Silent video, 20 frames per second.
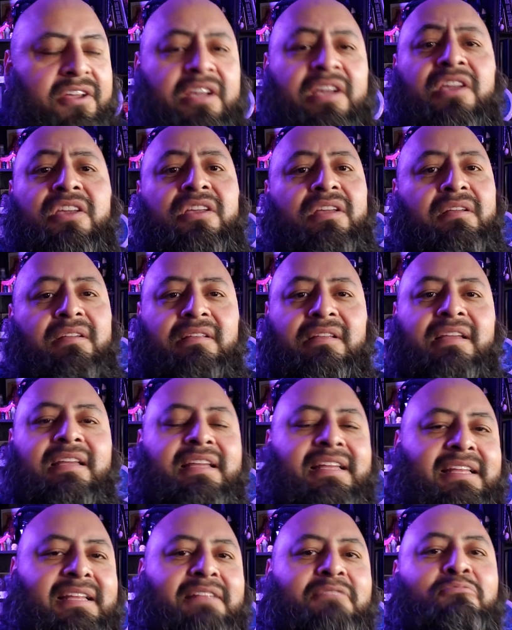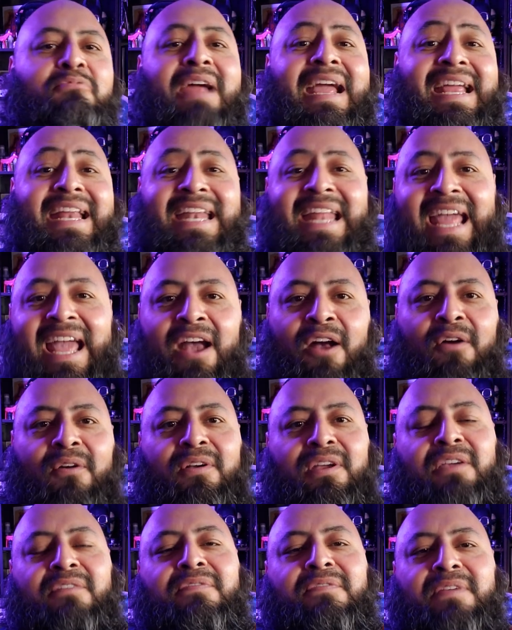You can, right
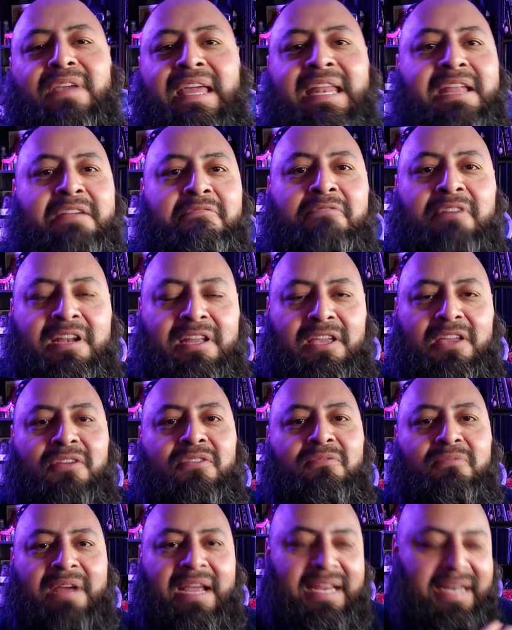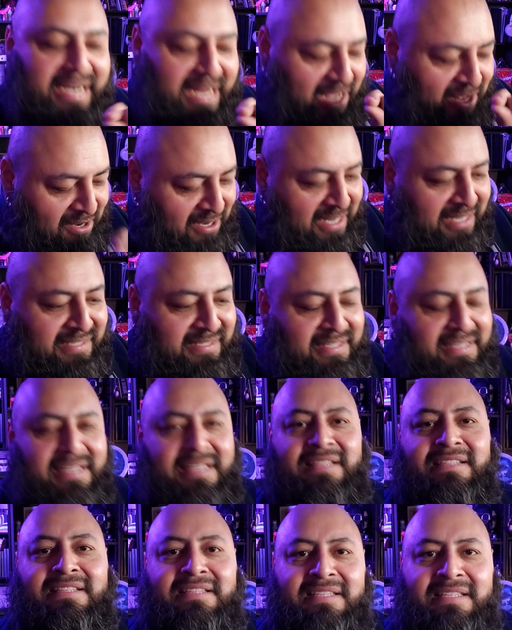now, if any one of you right now
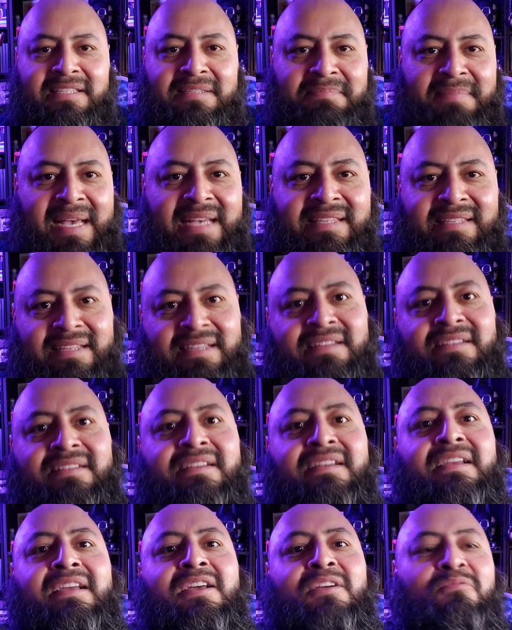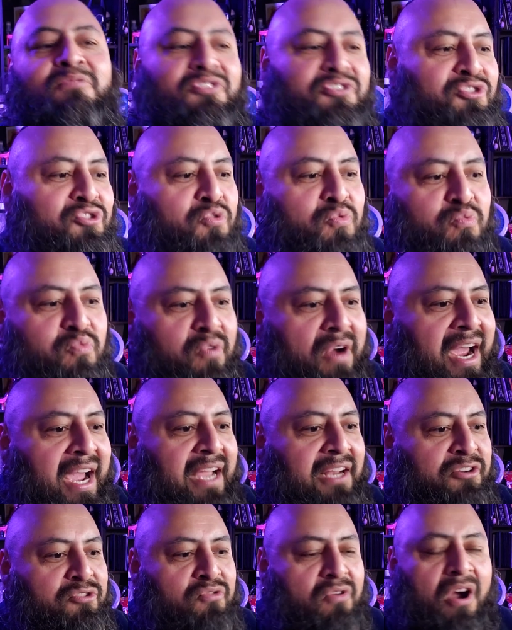listening to this message was
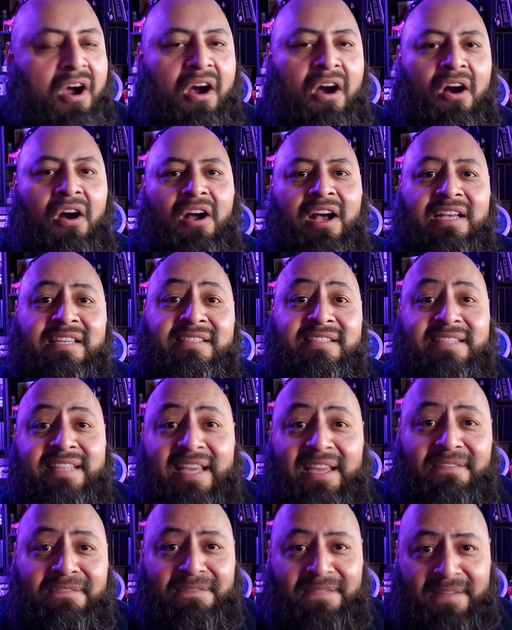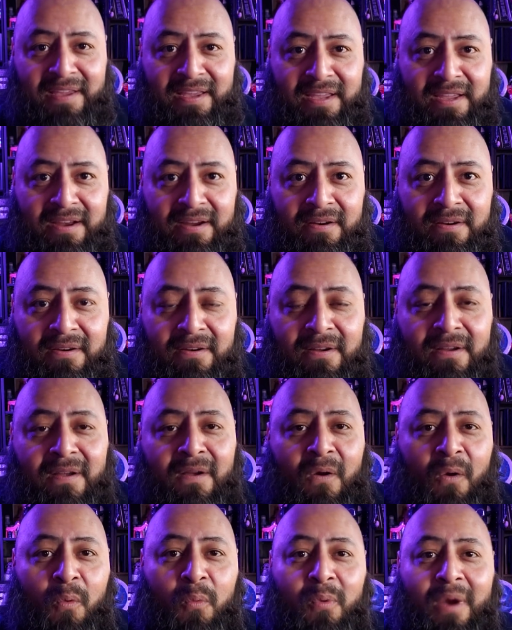to draw a stick figure,
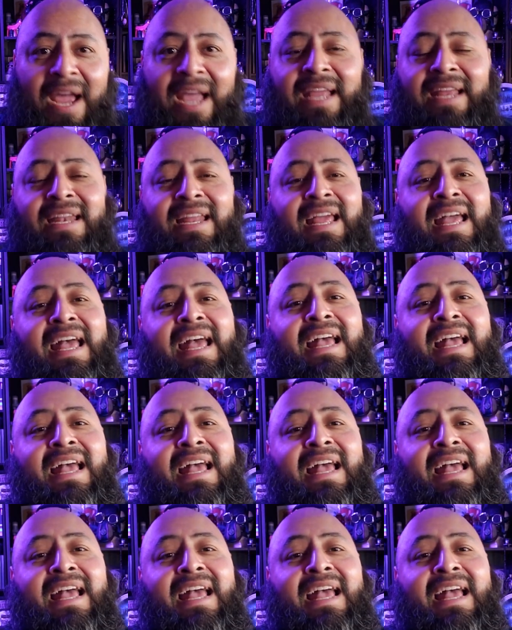all right?